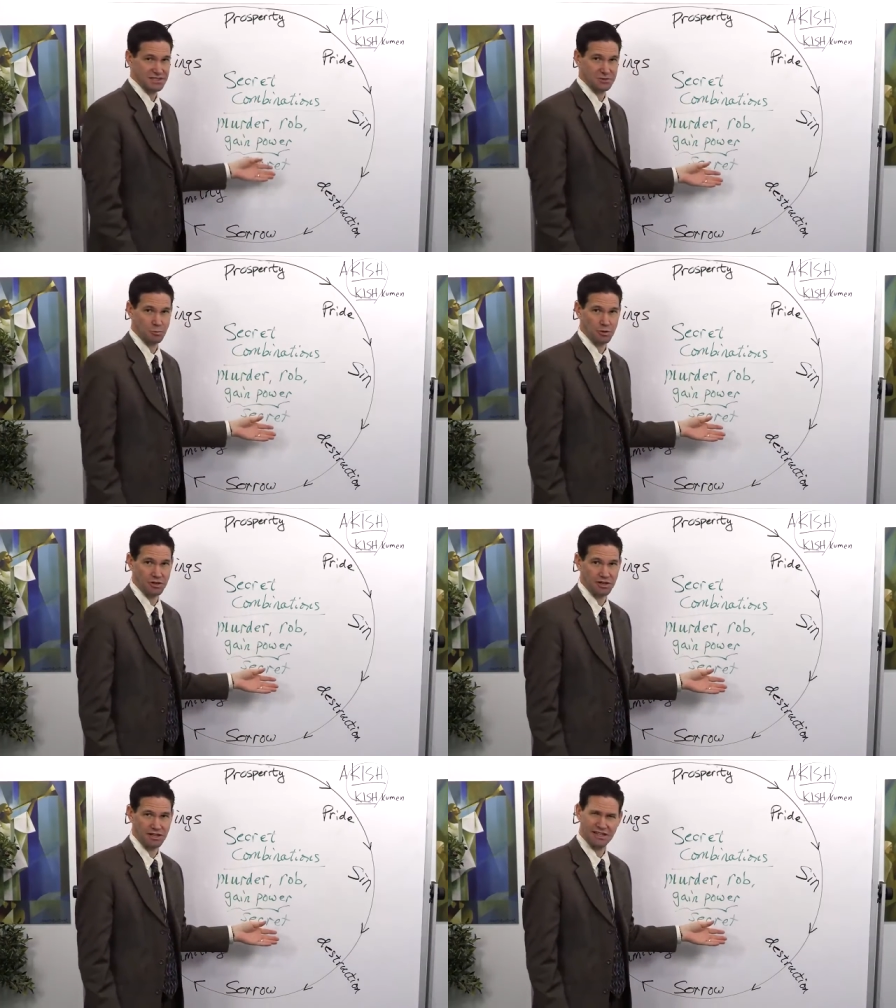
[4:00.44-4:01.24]
his
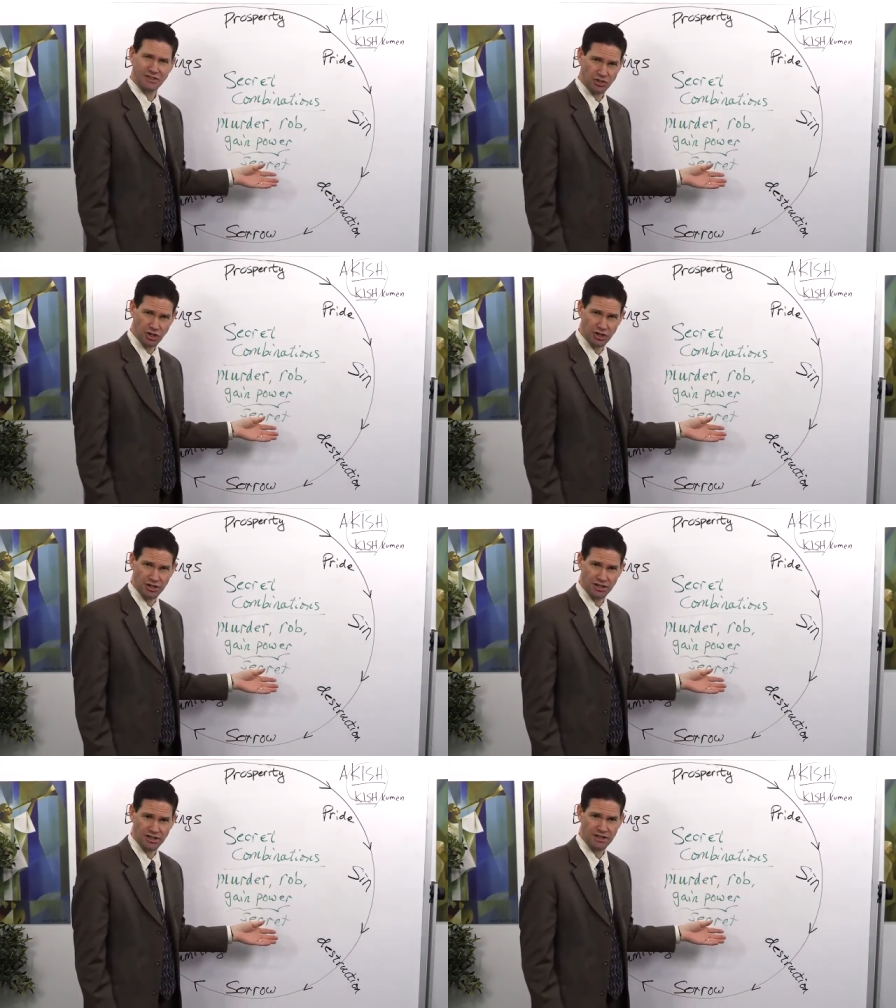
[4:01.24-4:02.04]
work in the
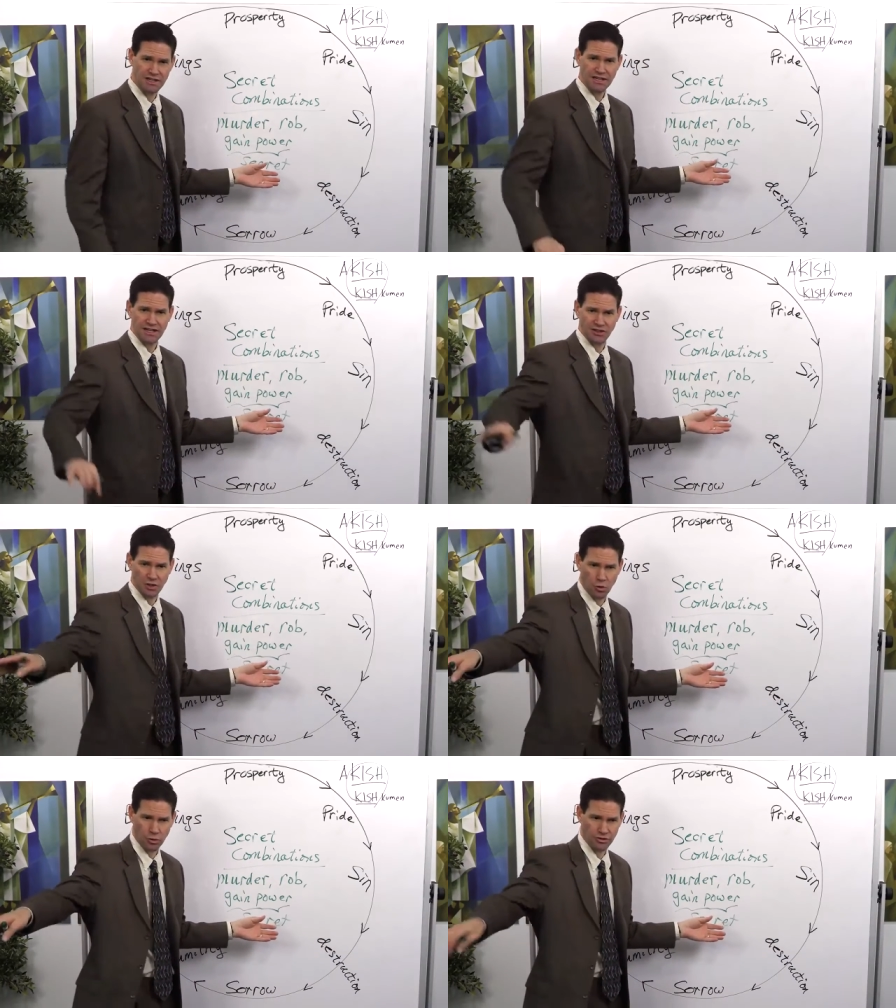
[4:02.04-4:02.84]
dark, in the
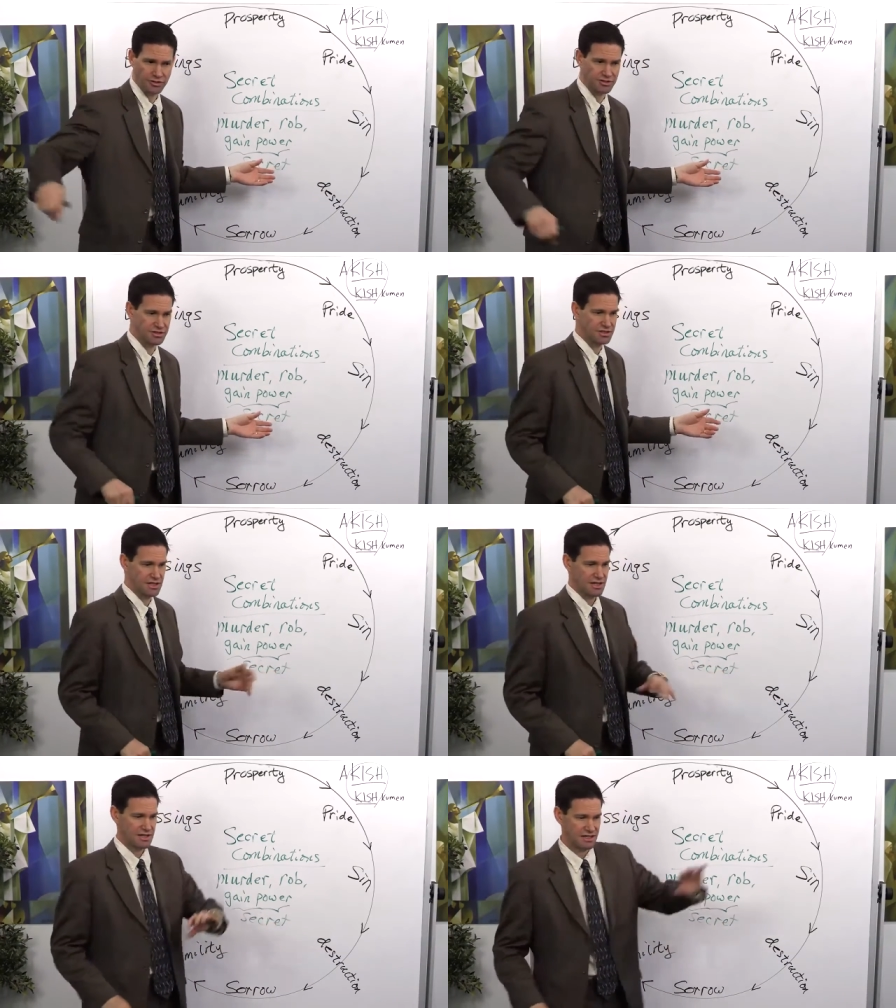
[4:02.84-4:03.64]
corners,
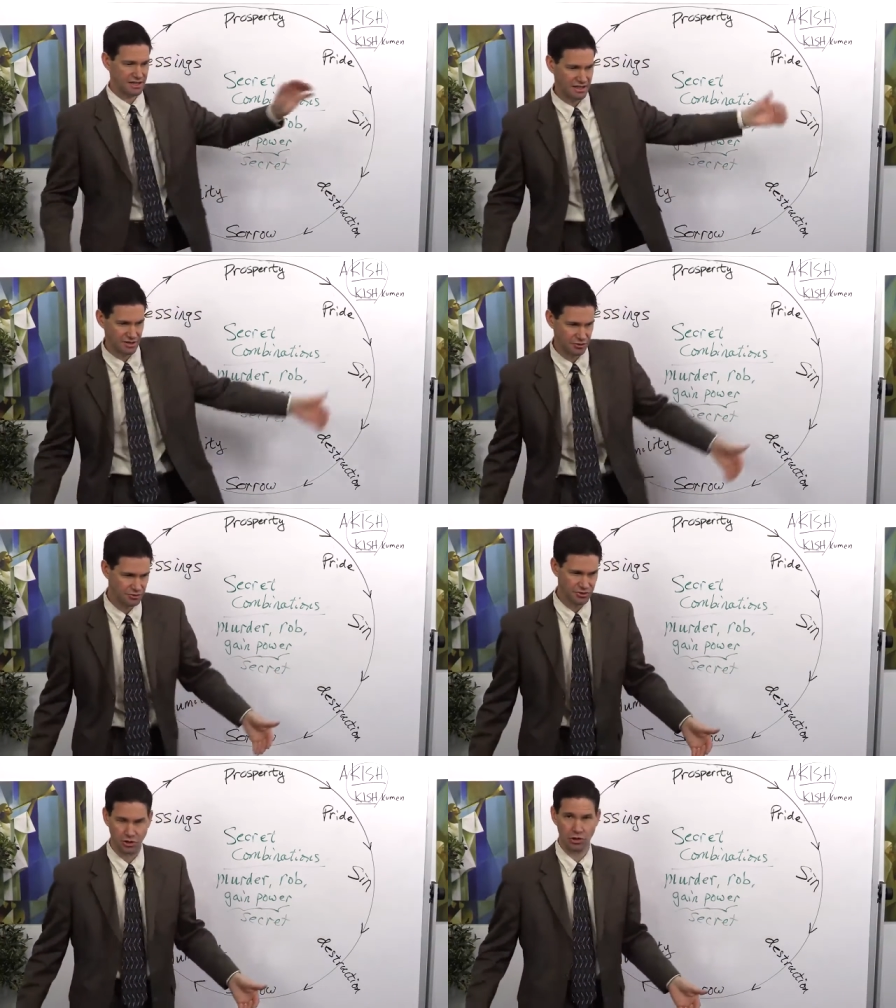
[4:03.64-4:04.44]

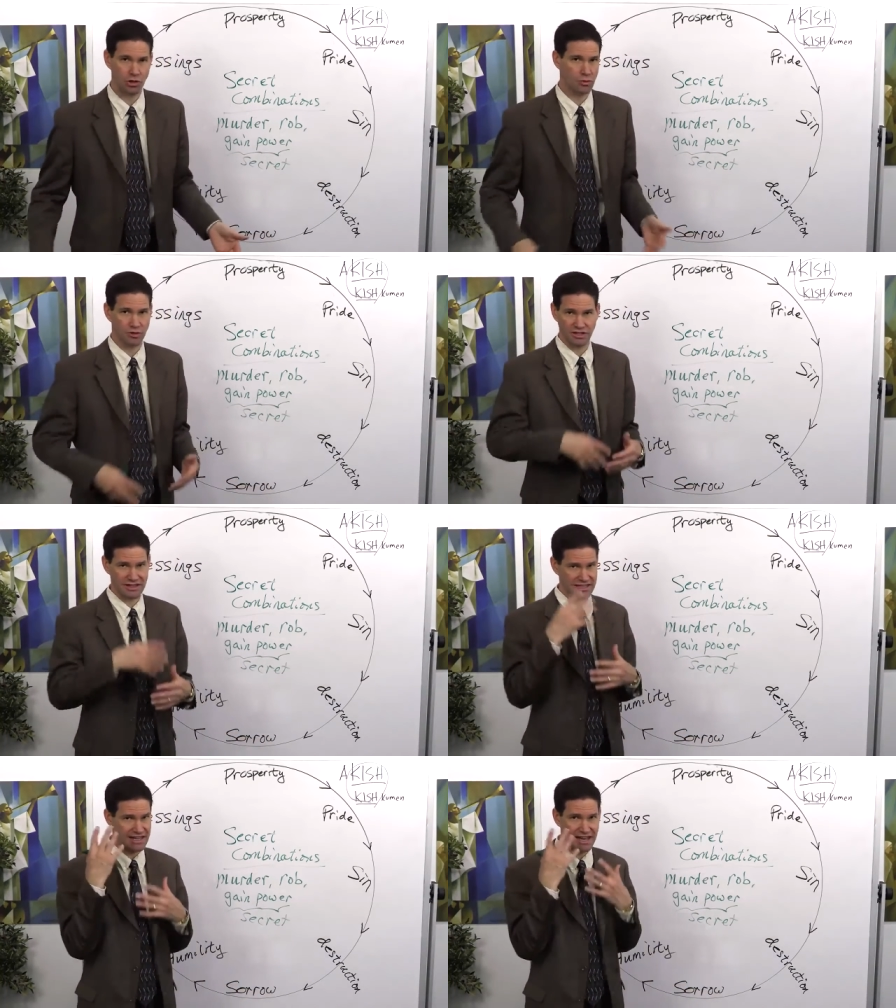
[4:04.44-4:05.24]
under the cloak
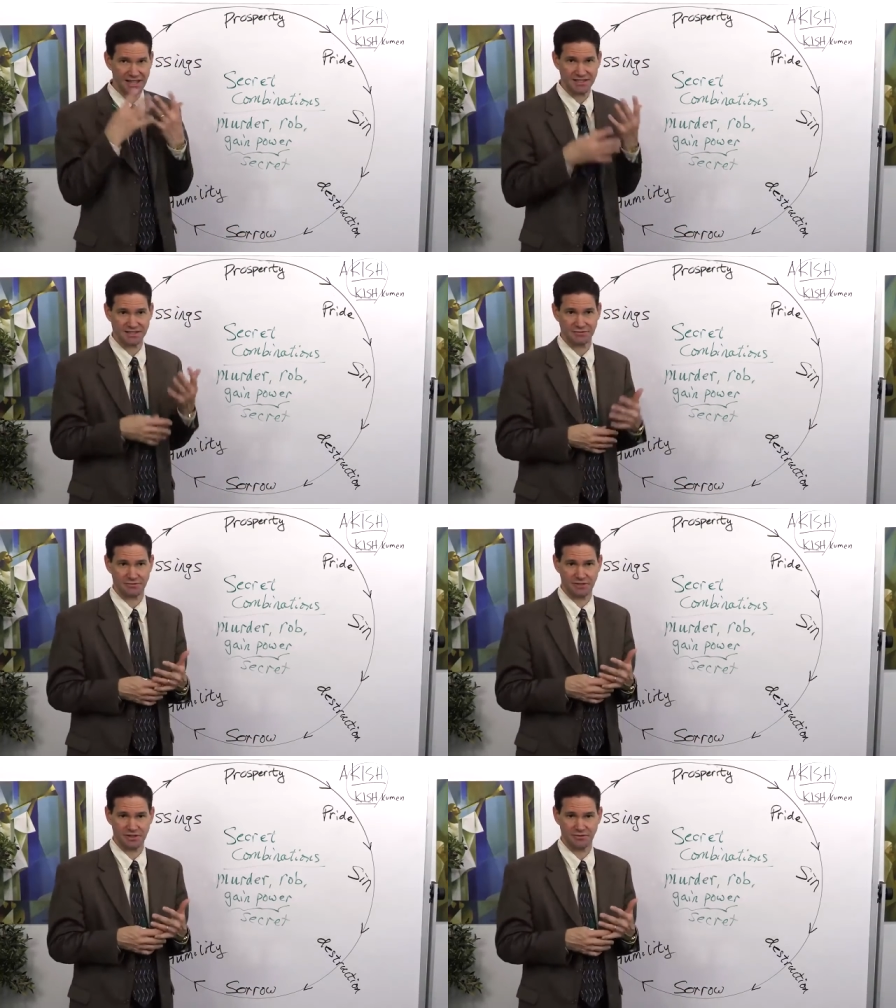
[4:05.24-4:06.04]
and the guise
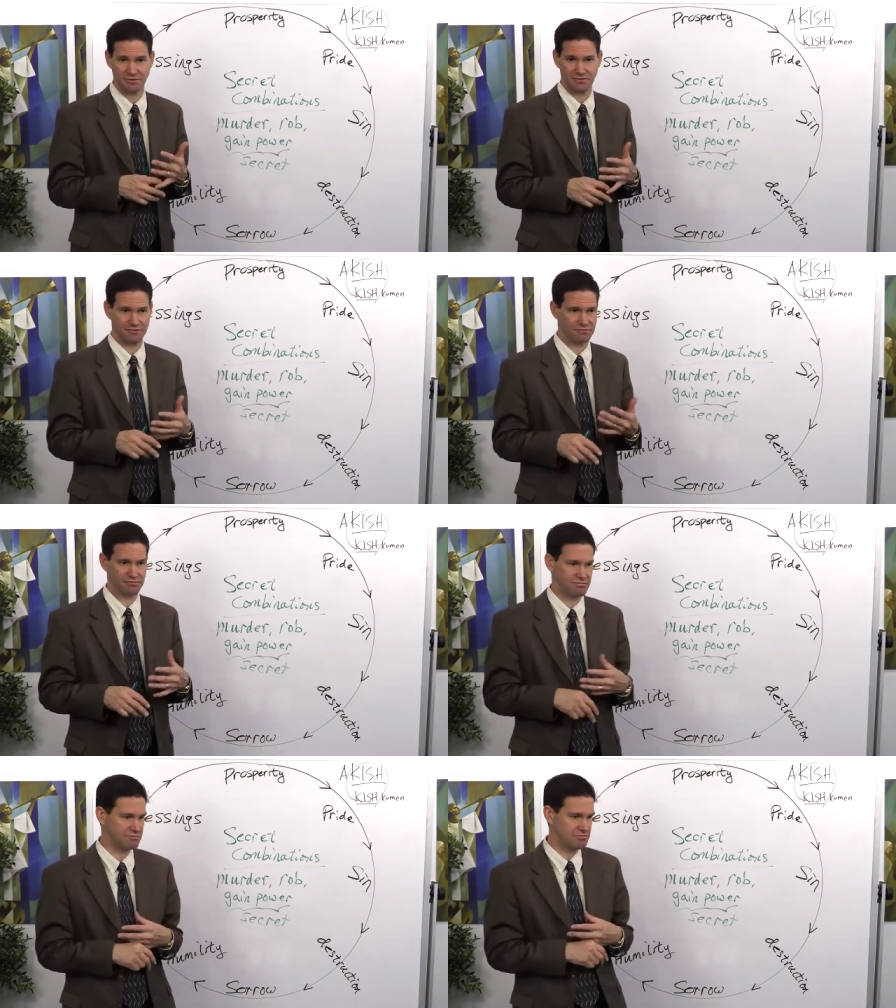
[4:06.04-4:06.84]
of, of
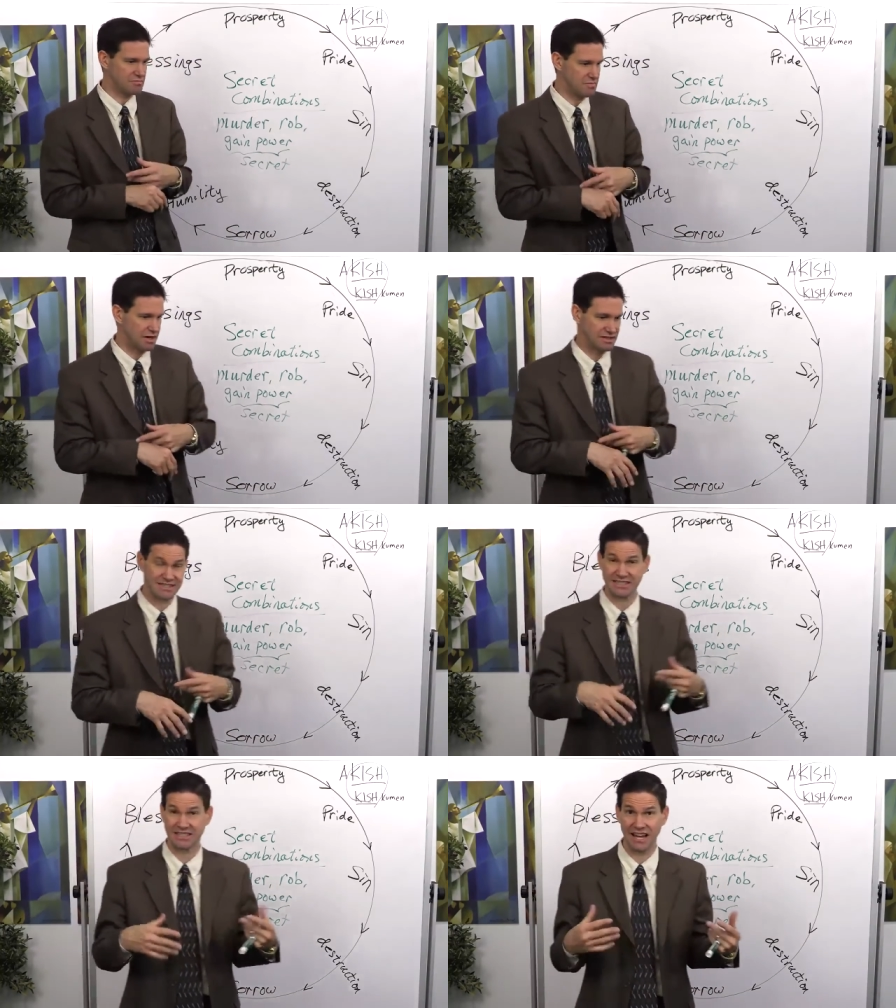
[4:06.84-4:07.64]
uh,
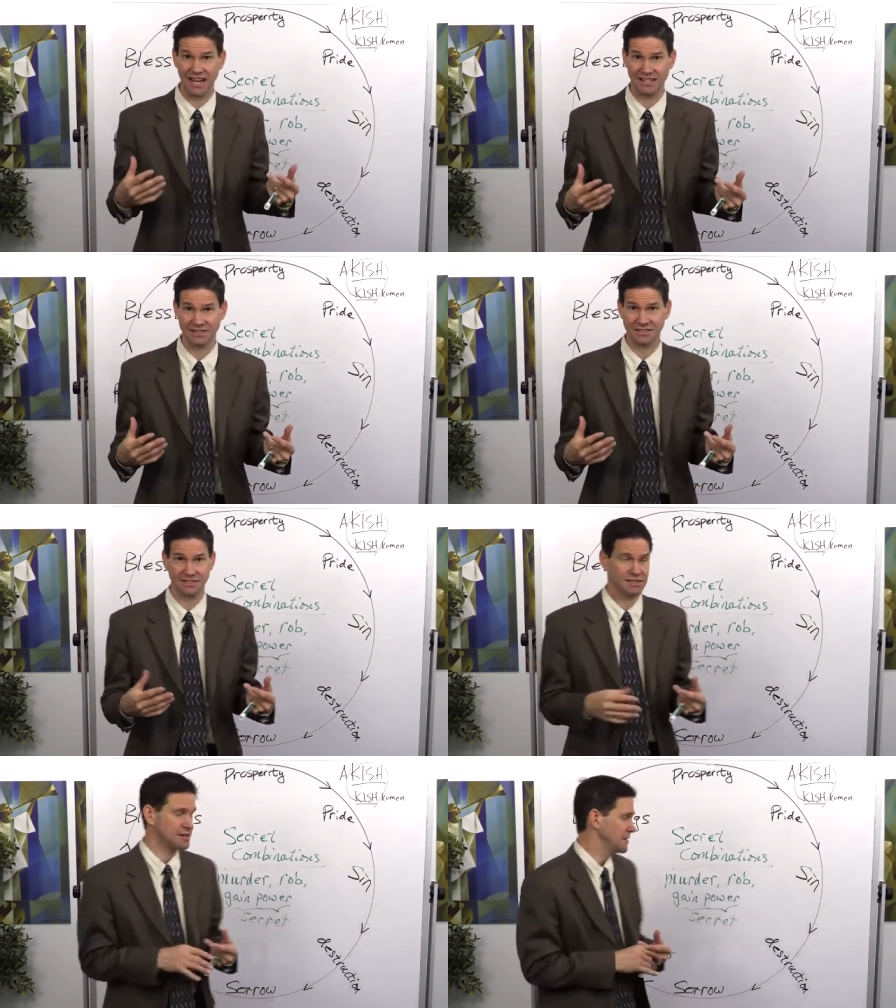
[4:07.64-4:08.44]
disguise.